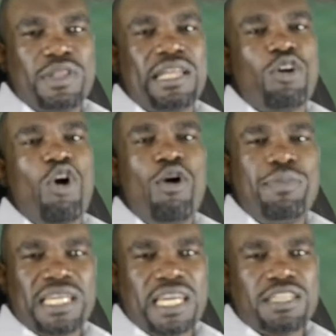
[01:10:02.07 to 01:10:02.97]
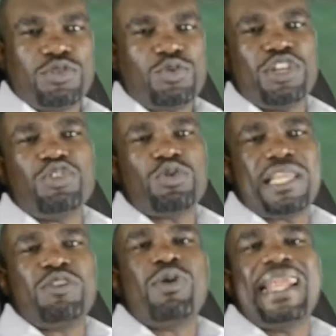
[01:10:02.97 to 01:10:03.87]
with an obligation to
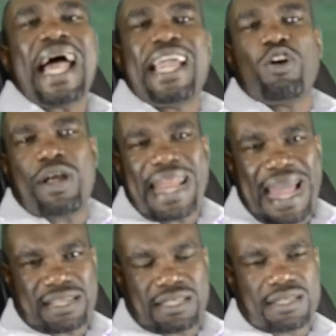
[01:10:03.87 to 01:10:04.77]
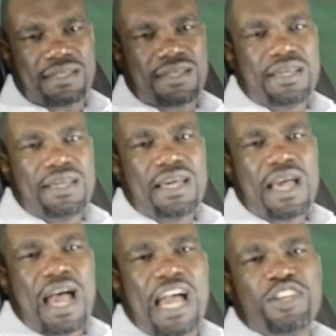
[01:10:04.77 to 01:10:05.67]
ensure that when I connect,
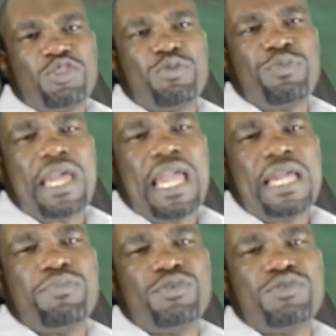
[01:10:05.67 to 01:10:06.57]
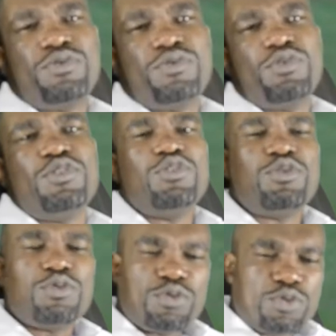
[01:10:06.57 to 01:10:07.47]
I should be able to
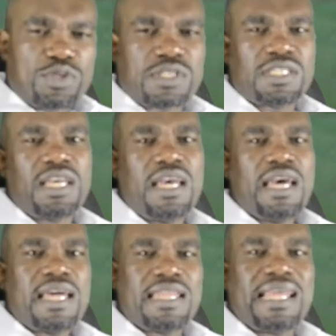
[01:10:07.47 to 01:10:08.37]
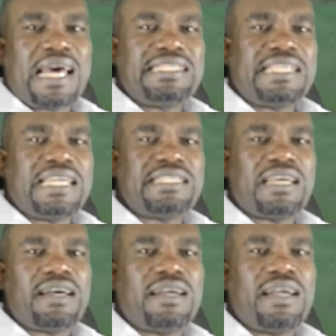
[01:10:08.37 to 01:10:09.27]
use that
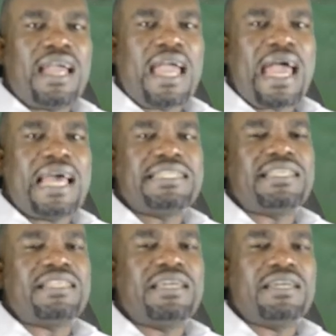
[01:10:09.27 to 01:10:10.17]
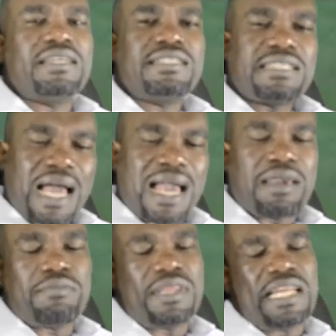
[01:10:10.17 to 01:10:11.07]
data at the
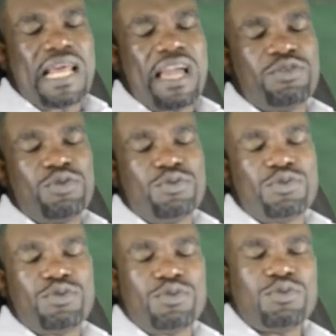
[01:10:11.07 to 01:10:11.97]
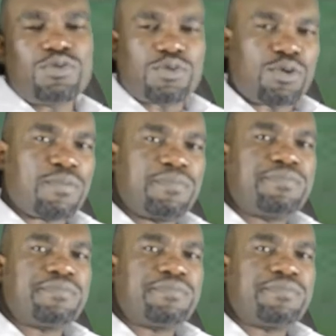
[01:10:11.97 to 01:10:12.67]
time that I choose to do so.